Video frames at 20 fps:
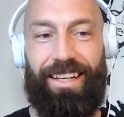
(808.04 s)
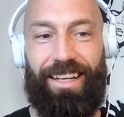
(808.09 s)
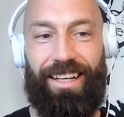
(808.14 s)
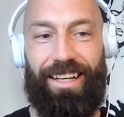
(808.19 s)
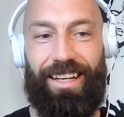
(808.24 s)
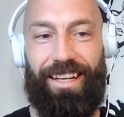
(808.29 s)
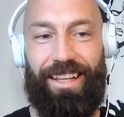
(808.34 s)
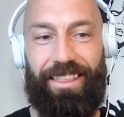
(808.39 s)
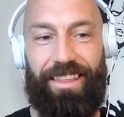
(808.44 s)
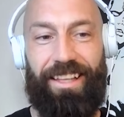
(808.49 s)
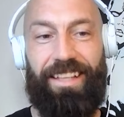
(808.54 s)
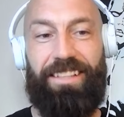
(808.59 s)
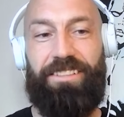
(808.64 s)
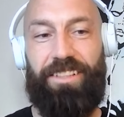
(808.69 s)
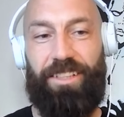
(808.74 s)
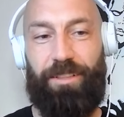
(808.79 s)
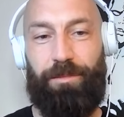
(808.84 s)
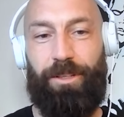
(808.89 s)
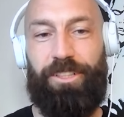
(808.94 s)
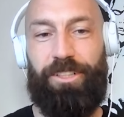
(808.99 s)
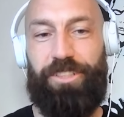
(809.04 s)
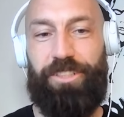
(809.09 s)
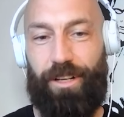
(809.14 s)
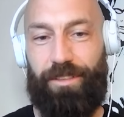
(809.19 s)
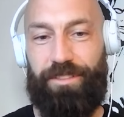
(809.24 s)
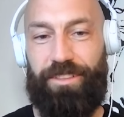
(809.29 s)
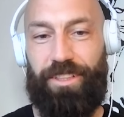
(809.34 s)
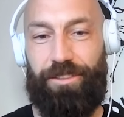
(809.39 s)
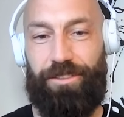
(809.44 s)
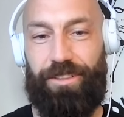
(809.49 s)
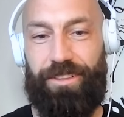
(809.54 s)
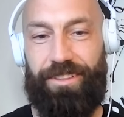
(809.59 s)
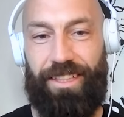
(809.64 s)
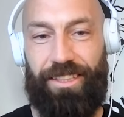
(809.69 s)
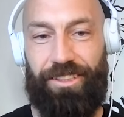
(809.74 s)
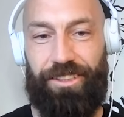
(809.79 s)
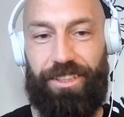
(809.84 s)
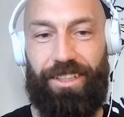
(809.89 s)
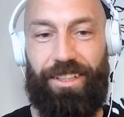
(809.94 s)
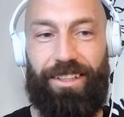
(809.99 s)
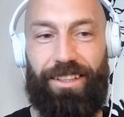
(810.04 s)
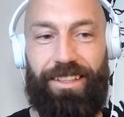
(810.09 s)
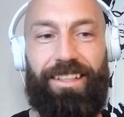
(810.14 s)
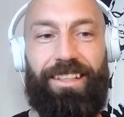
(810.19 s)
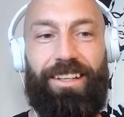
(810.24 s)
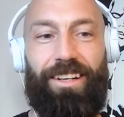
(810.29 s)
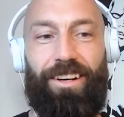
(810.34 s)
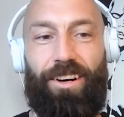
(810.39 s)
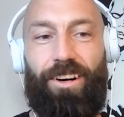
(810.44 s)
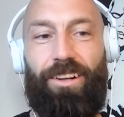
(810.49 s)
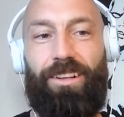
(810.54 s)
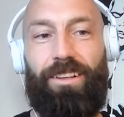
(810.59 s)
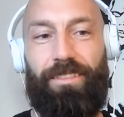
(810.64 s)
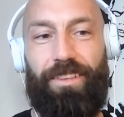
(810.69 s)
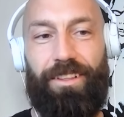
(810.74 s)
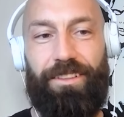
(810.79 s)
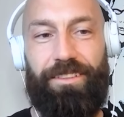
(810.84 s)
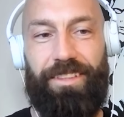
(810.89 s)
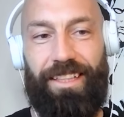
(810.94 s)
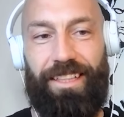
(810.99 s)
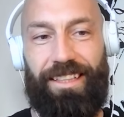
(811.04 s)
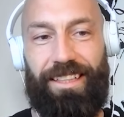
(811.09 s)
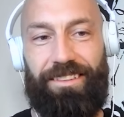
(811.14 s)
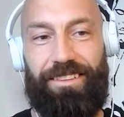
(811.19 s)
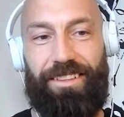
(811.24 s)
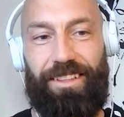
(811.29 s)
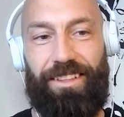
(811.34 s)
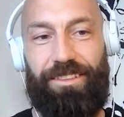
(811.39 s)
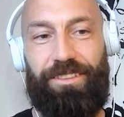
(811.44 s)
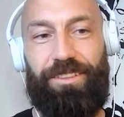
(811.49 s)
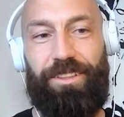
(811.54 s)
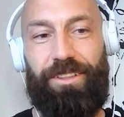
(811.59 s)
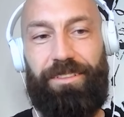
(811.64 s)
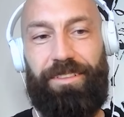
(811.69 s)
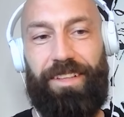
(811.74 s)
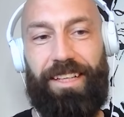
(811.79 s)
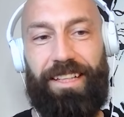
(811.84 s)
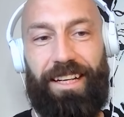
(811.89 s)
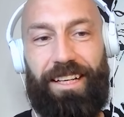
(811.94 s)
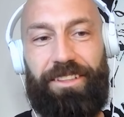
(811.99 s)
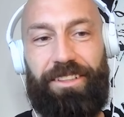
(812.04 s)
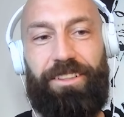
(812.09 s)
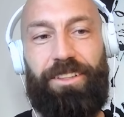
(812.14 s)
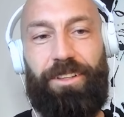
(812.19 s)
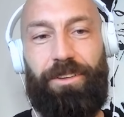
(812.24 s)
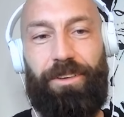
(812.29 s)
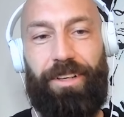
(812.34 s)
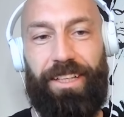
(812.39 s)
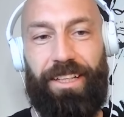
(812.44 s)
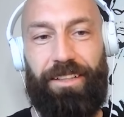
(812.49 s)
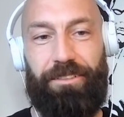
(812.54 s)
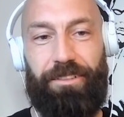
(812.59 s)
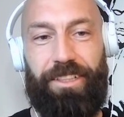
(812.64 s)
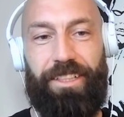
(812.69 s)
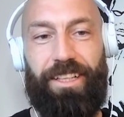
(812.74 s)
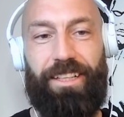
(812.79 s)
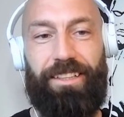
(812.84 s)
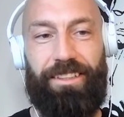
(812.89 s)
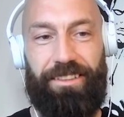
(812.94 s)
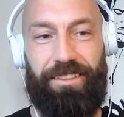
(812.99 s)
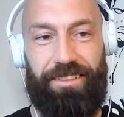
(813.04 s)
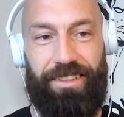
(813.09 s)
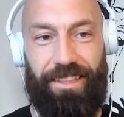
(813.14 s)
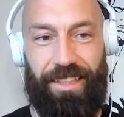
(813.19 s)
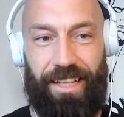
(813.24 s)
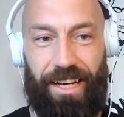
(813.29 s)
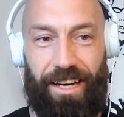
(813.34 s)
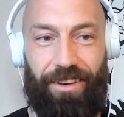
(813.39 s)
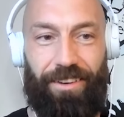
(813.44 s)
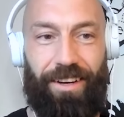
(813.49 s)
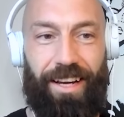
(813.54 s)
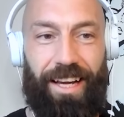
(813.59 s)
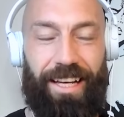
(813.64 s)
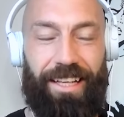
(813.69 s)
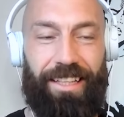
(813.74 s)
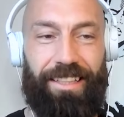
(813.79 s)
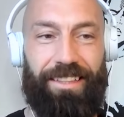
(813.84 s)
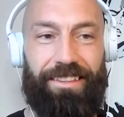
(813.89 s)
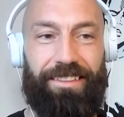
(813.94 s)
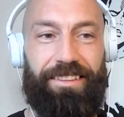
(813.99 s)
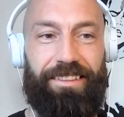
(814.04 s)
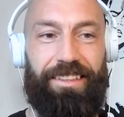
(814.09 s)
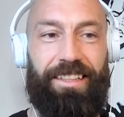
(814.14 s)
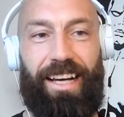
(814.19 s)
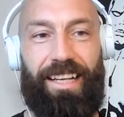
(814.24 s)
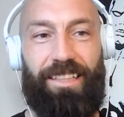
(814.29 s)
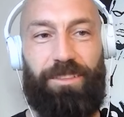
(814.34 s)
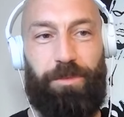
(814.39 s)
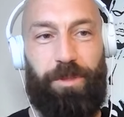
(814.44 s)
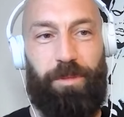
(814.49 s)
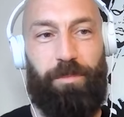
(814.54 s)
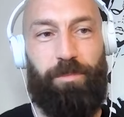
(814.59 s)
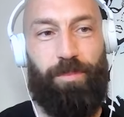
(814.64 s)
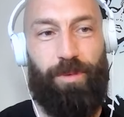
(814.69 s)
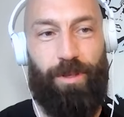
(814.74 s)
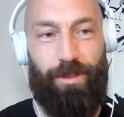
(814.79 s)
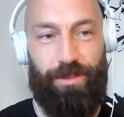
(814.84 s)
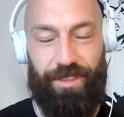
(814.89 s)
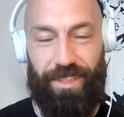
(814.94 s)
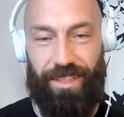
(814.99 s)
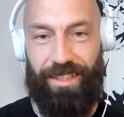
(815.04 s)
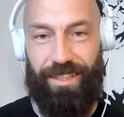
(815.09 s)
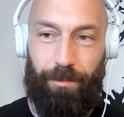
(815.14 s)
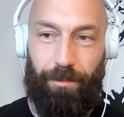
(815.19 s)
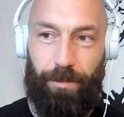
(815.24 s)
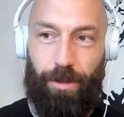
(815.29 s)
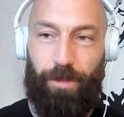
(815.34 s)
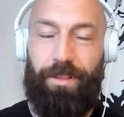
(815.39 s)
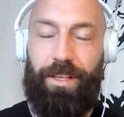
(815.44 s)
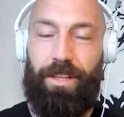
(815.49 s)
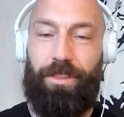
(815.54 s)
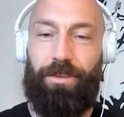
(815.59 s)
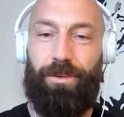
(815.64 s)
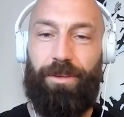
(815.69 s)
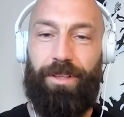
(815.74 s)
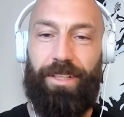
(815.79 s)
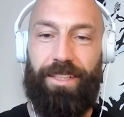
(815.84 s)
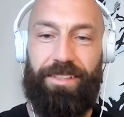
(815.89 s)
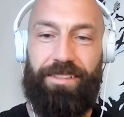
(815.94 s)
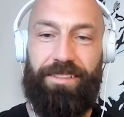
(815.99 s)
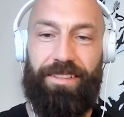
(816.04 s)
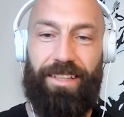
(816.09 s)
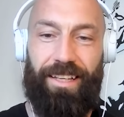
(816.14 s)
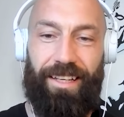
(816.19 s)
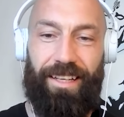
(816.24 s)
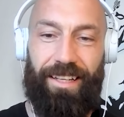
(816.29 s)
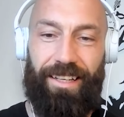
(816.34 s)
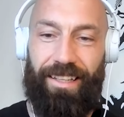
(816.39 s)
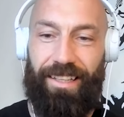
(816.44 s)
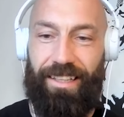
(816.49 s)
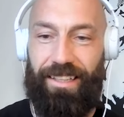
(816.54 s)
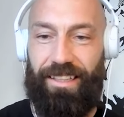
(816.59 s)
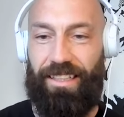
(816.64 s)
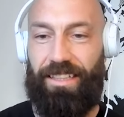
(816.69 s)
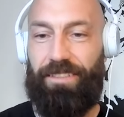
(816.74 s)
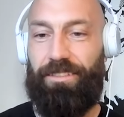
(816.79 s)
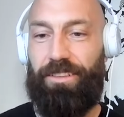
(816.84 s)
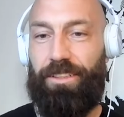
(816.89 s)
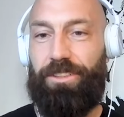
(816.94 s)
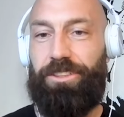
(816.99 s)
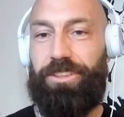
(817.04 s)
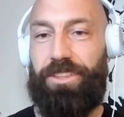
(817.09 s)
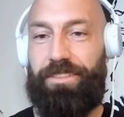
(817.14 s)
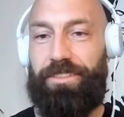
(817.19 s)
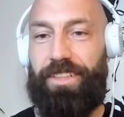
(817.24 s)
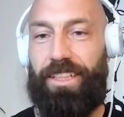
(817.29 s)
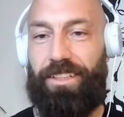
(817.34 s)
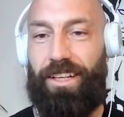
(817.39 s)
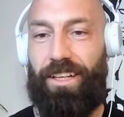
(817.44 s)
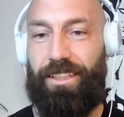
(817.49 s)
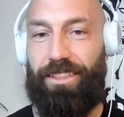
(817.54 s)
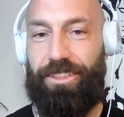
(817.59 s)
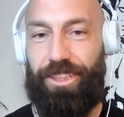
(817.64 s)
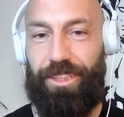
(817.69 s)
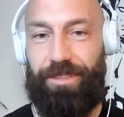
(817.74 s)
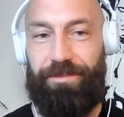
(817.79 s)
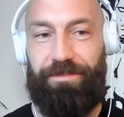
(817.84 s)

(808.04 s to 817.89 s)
Uh, things that emerge out of centralization, all of those things are sort of like undergoing a redundancy now as as we're process moving through this uh, evolution of technology.